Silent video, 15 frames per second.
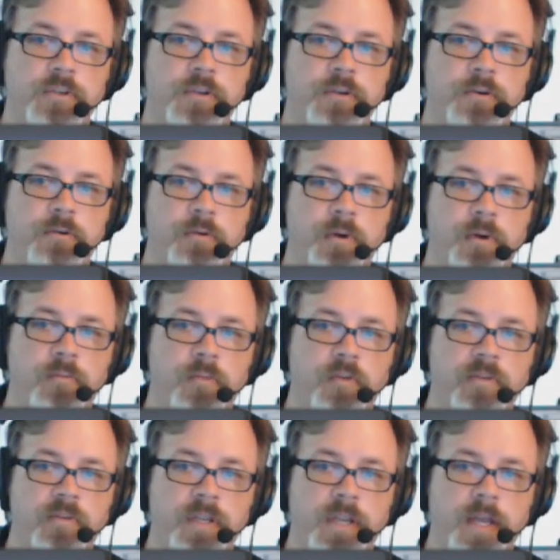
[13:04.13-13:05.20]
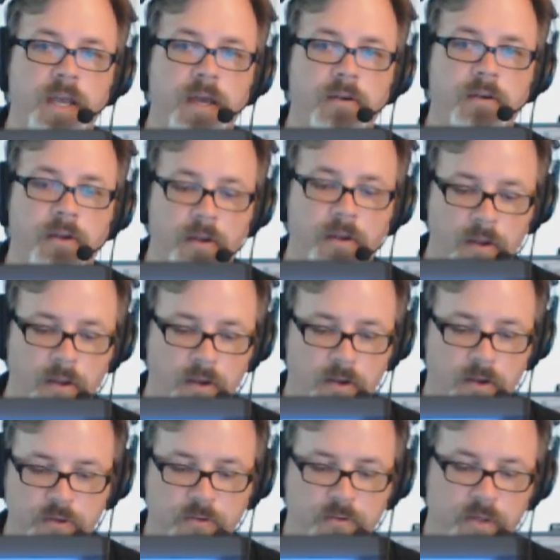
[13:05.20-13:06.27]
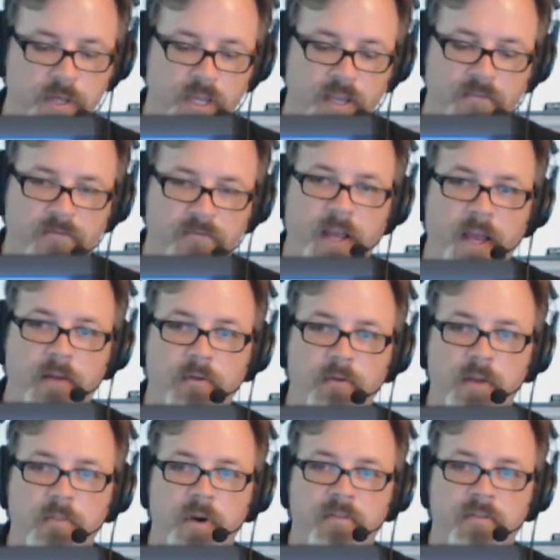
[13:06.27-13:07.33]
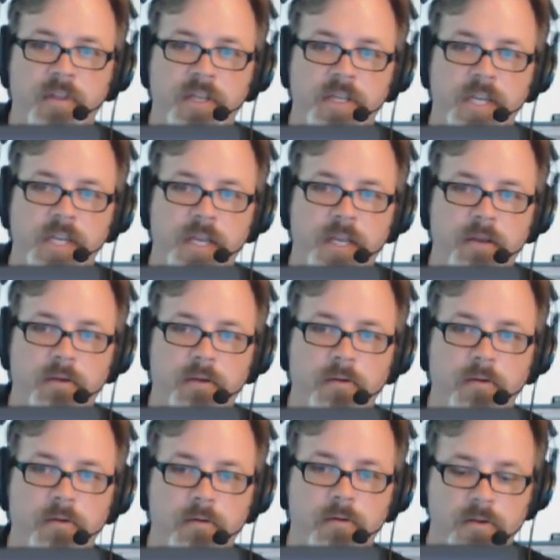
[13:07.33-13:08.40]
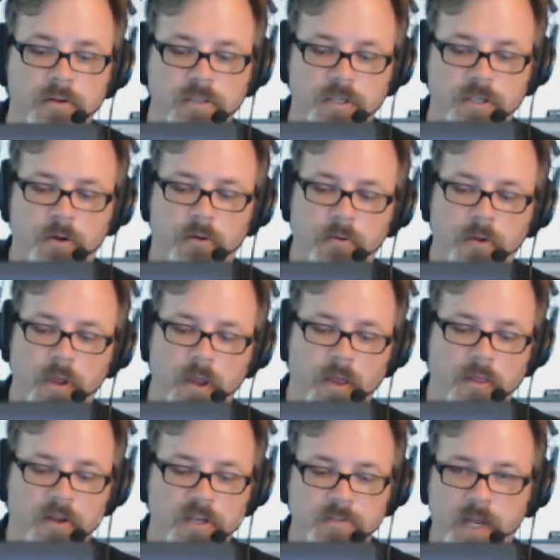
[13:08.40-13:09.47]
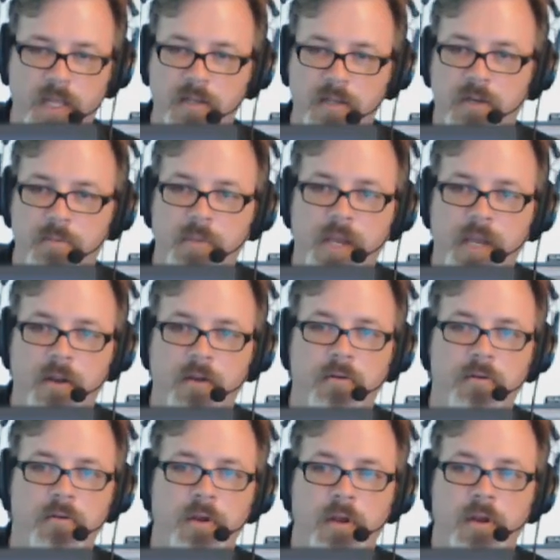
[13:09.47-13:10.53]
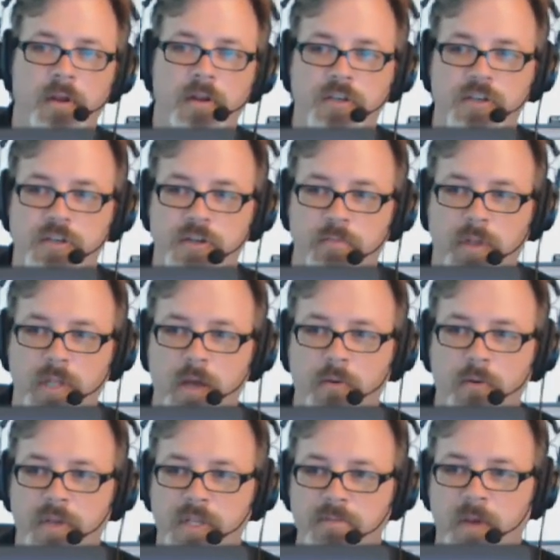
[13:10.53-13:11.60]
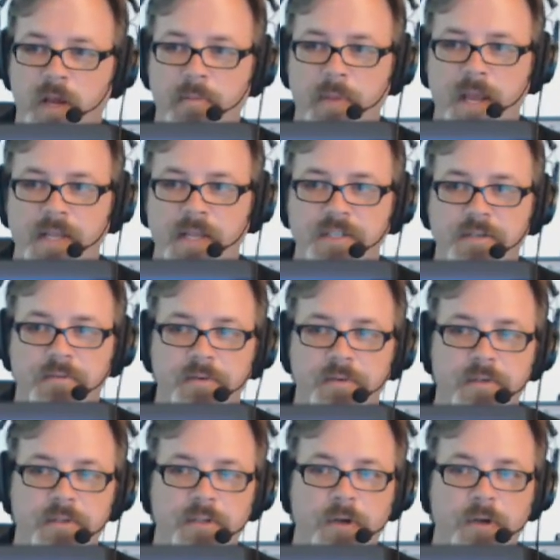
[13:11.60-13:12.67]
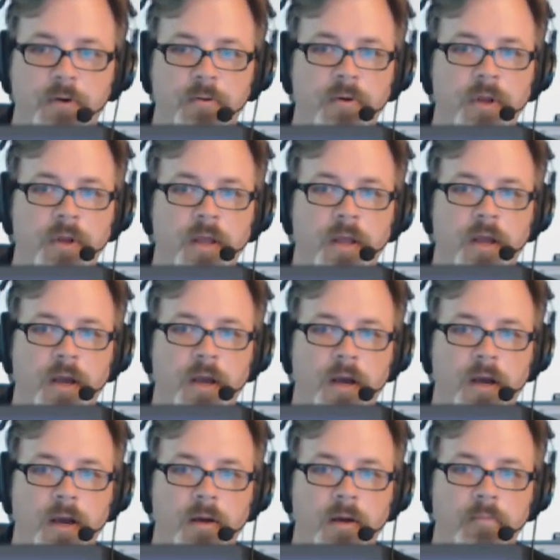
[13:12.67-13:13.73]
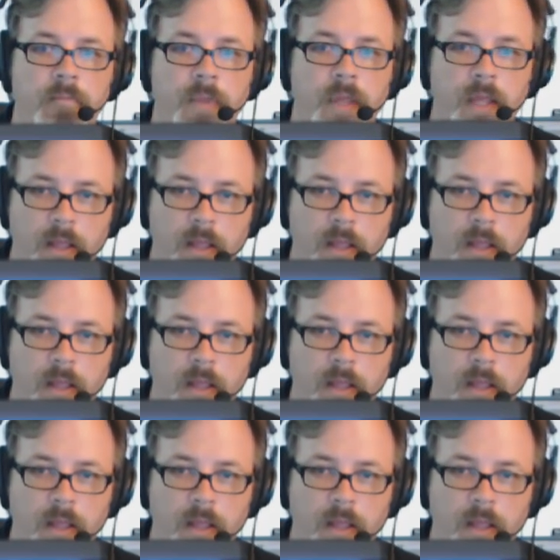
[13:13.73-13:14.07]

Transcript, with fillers: 2 and move it down to the E flat right above the D. So there's my electric piano, below is my bass. So um,